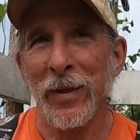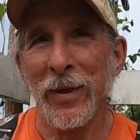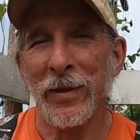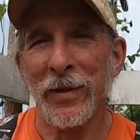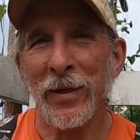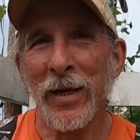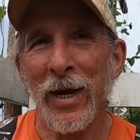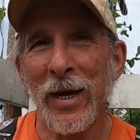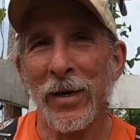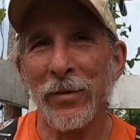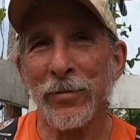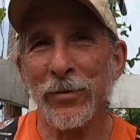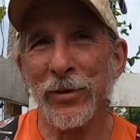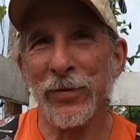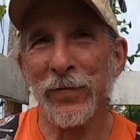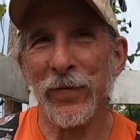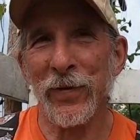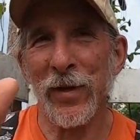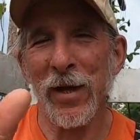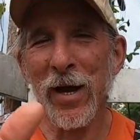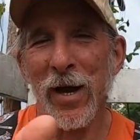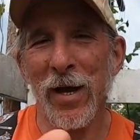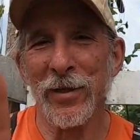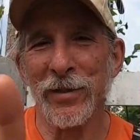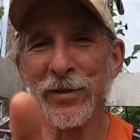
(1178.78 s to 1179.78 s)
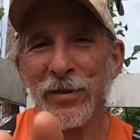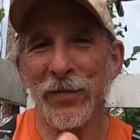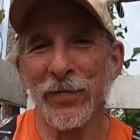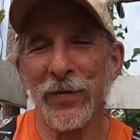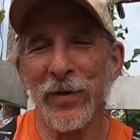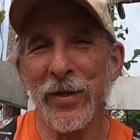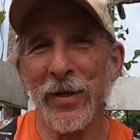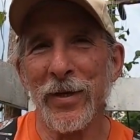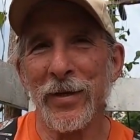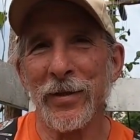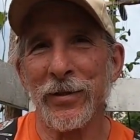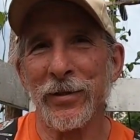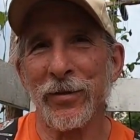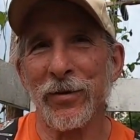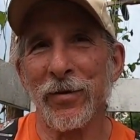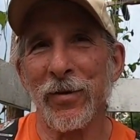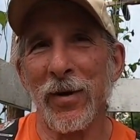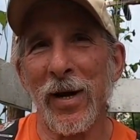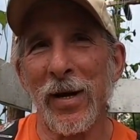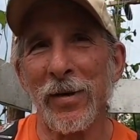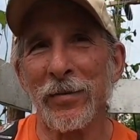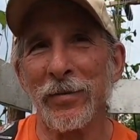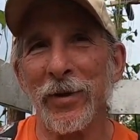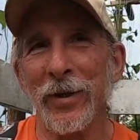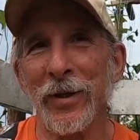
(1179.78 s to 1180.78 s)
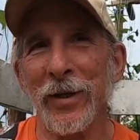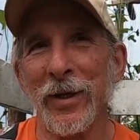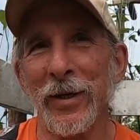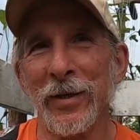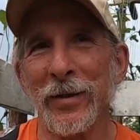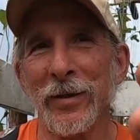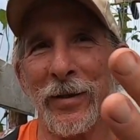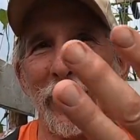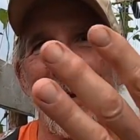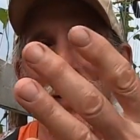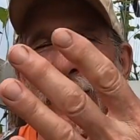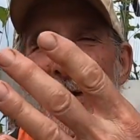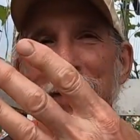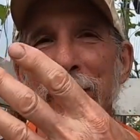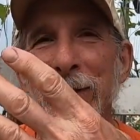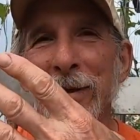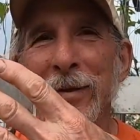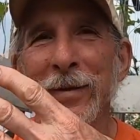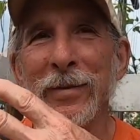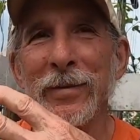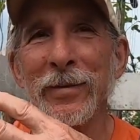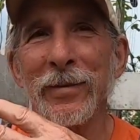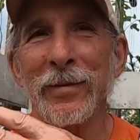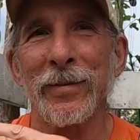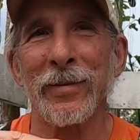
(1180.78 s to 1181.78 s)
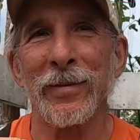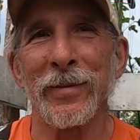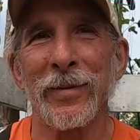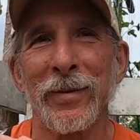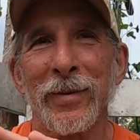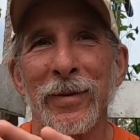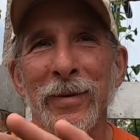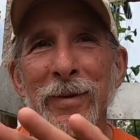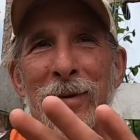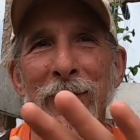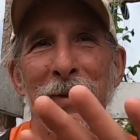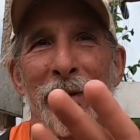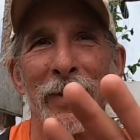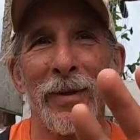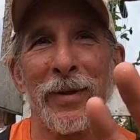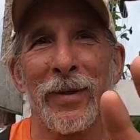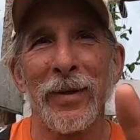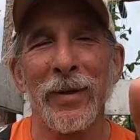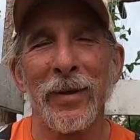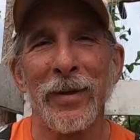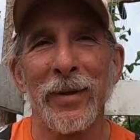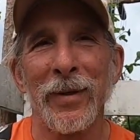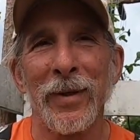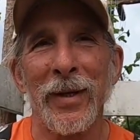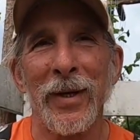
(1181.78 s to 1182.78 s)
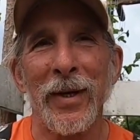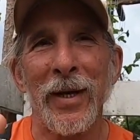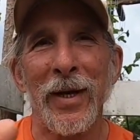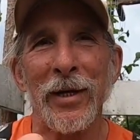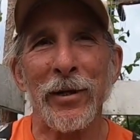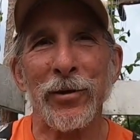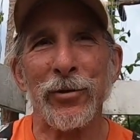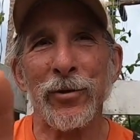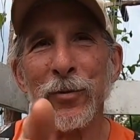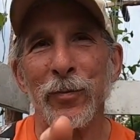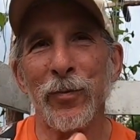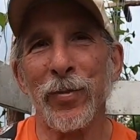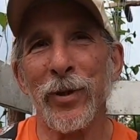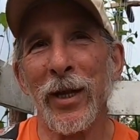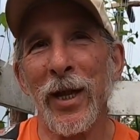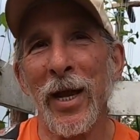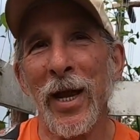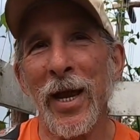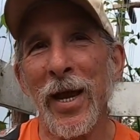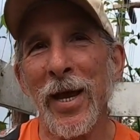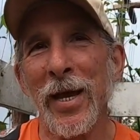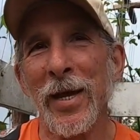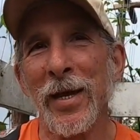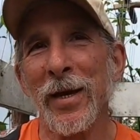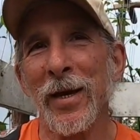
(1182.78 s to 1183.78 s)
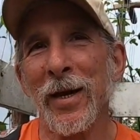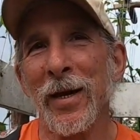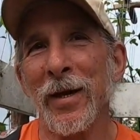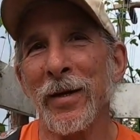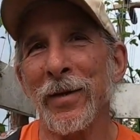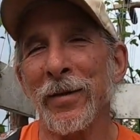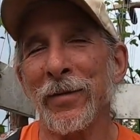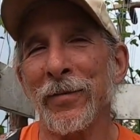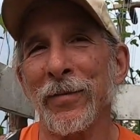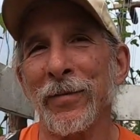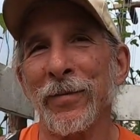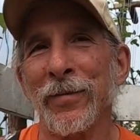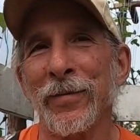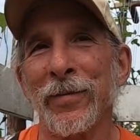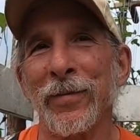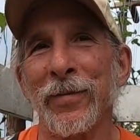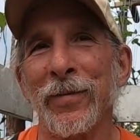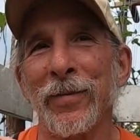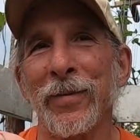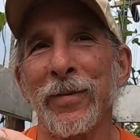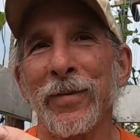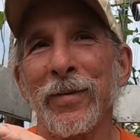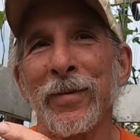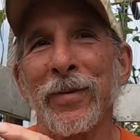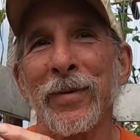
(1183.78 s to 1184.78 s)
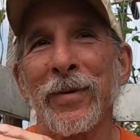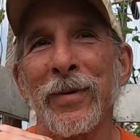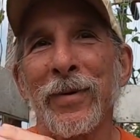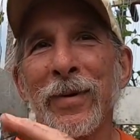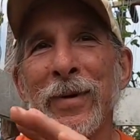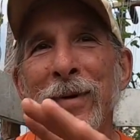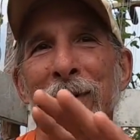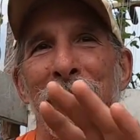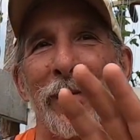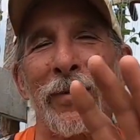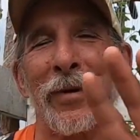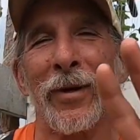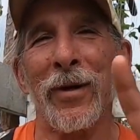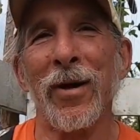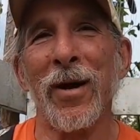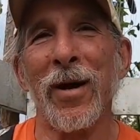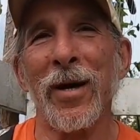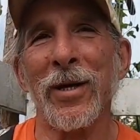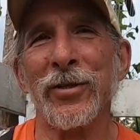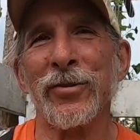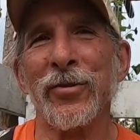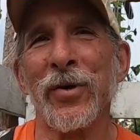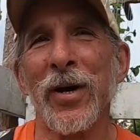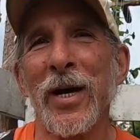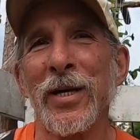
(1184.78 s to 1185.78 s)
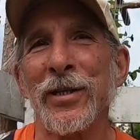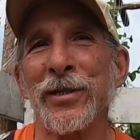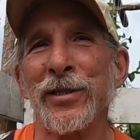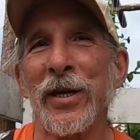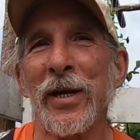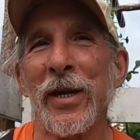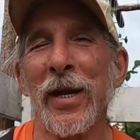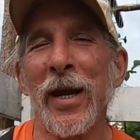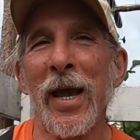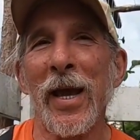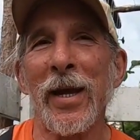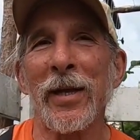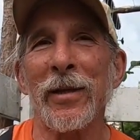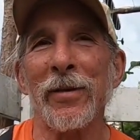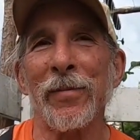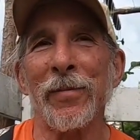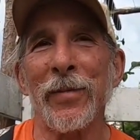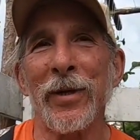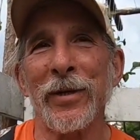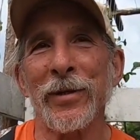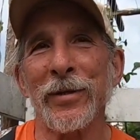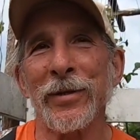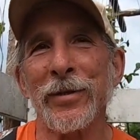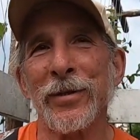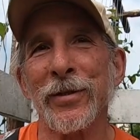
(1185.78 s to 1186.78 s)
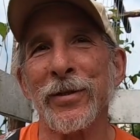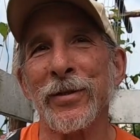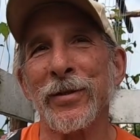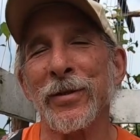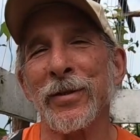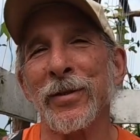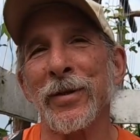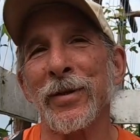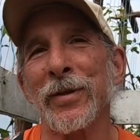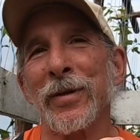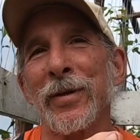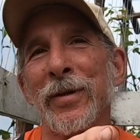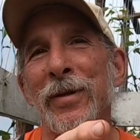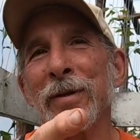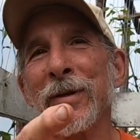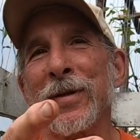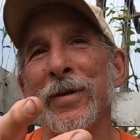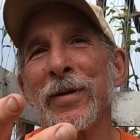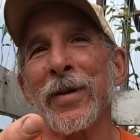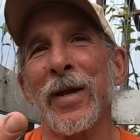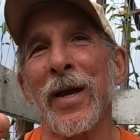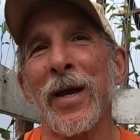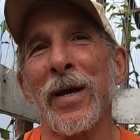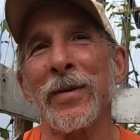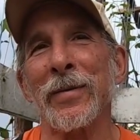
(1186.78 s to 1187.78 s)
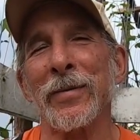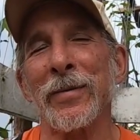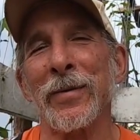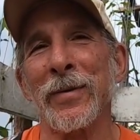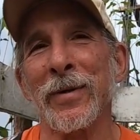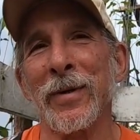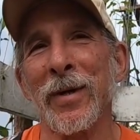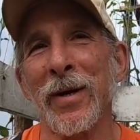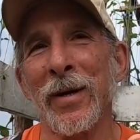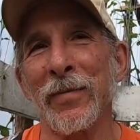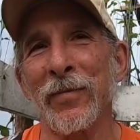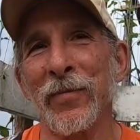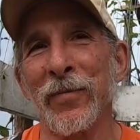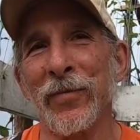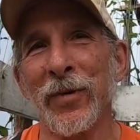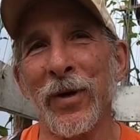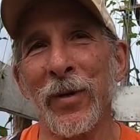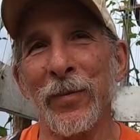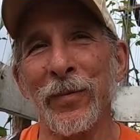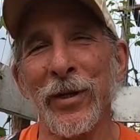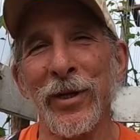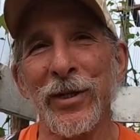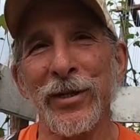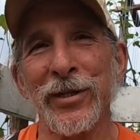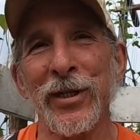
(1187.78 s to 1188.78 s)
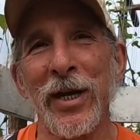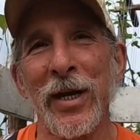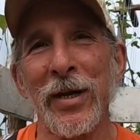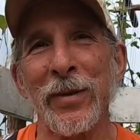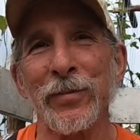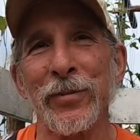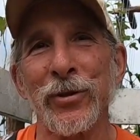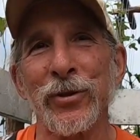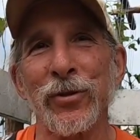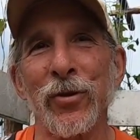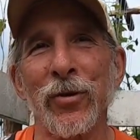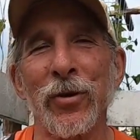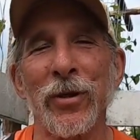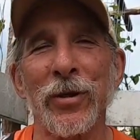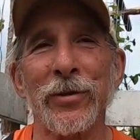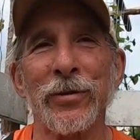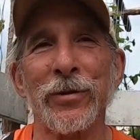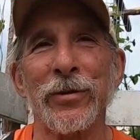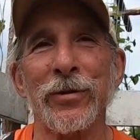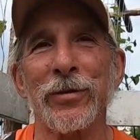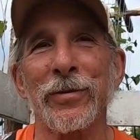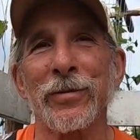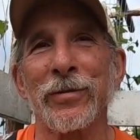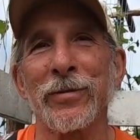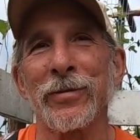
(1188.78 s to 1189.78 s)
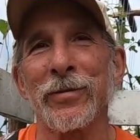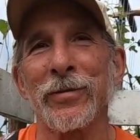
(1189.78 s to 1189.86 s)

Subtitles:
And Taoist philosophy is grounded in the interplay of the contrasting elements that come from the same source.